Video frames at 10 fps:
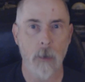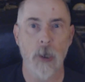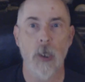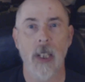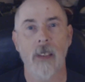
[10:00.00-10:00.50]
be
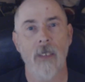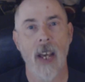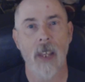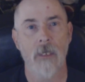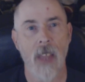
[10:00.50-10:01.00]
drinking
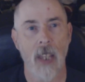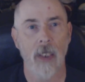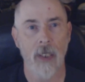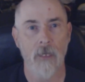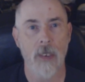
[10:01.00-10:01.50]
that late
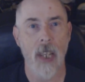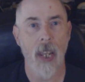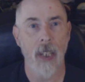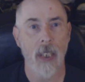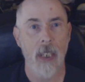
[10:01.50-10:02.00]
in the
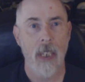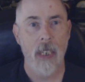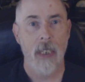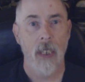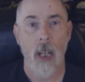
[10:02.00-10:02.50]
day.
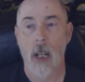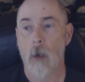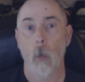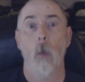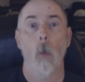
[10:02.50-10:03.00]

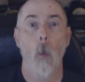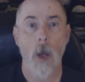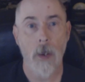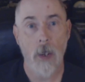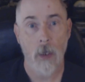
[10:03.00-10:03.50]

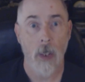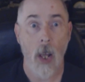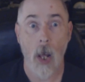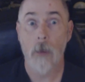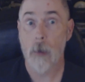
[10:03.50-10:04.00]
One
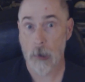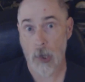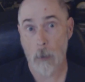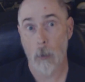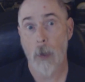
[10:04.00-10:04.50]
other
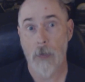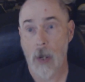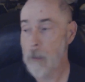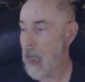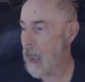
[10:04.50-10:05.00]
supplement that I'm
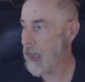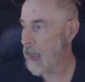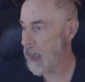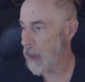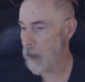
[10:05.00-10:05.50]
taking
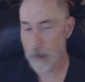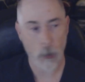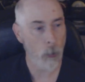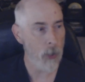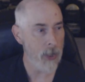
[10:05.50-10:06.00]
is
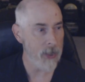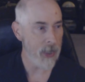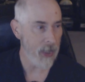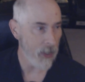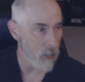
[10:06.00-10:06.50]

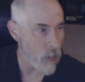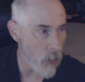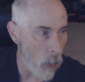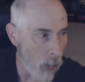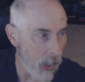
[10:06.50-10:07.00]
creatine.
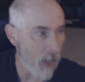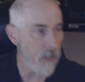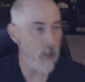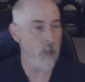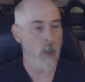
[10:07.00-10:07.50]
So I got
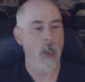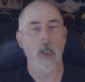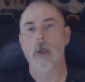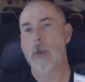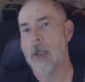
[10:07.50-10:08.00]
this
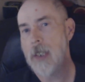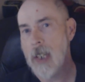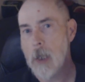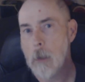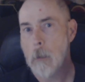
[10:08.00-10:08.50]

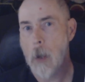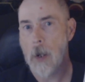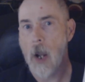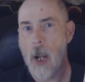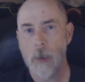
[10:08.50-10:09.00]
creatine
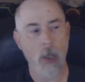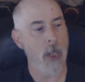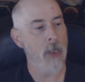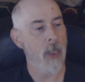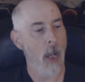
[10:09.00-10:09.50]
monohydrate.
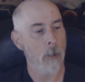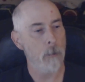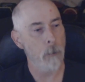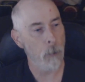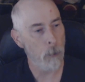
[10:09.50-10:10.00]
I
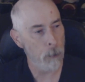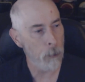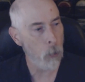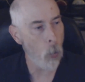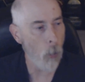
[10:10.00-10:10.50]

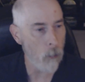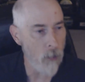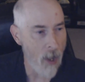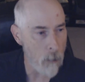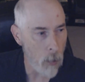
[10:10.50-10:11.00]
pour
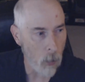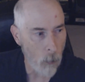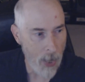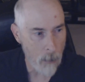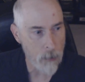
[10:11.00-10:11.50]
5
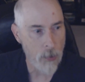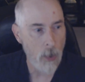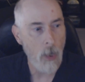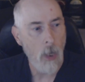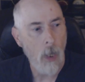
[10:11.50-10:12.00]
milligrams
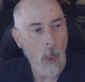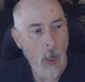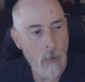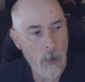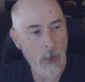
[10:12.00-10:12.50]

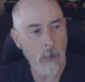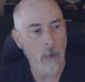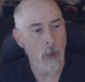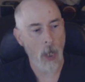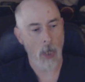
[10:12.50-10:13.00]
of it
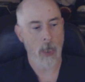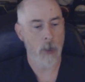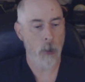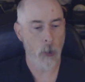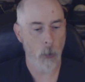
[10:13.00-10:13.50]

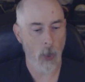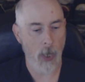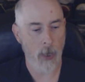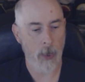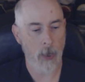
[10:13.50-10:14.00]
into
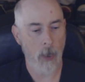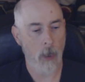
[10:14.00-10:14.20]
a